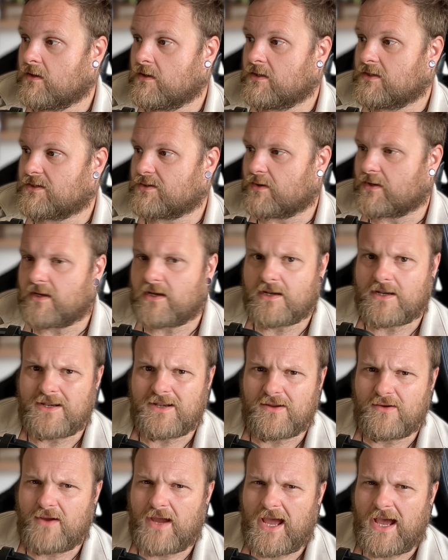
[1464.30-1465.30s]
so I kind of
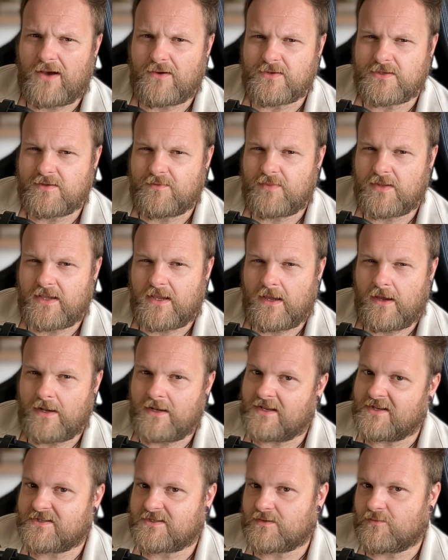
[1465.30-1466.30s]
know how to play it. I
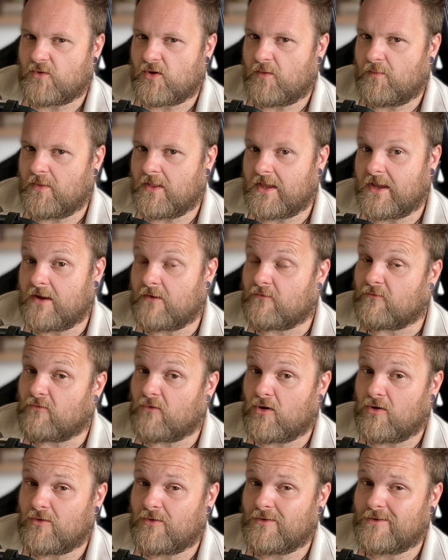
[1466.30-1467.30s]
need someone to play it
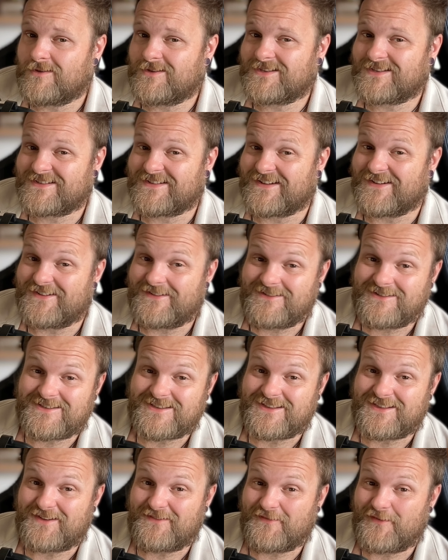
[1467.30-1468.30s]
wrong, so
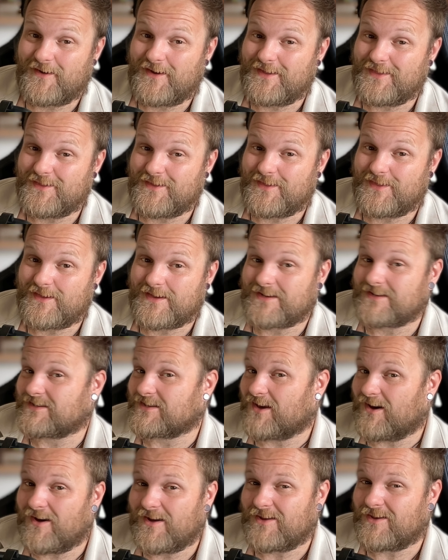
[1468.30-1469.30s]
they find the things
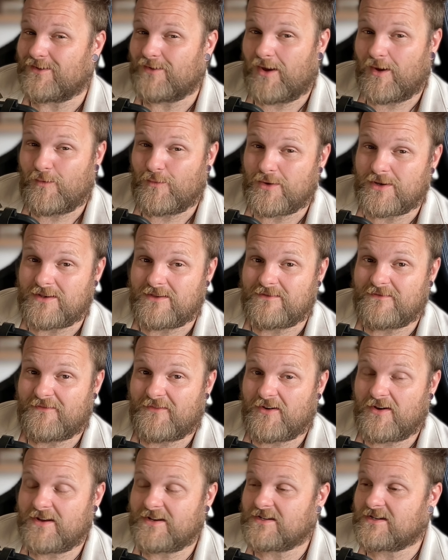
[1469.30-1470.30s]
that I wouldn't
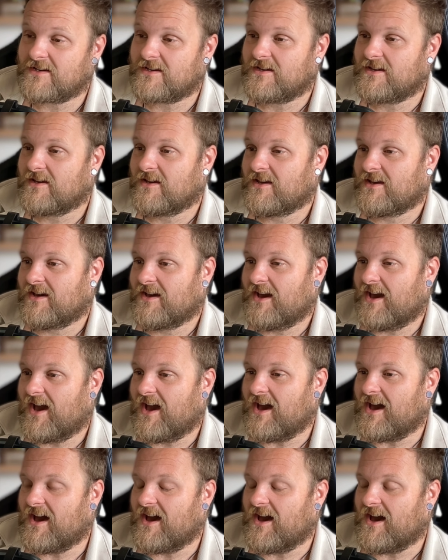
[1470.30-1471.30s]
find.
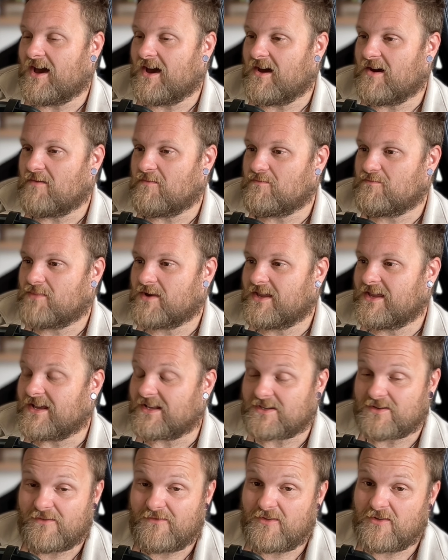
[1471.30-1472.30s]
But yeah,
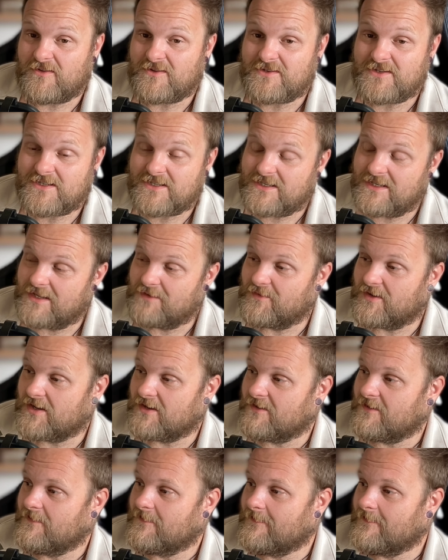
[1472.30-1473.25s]
so if you're interested, let me know.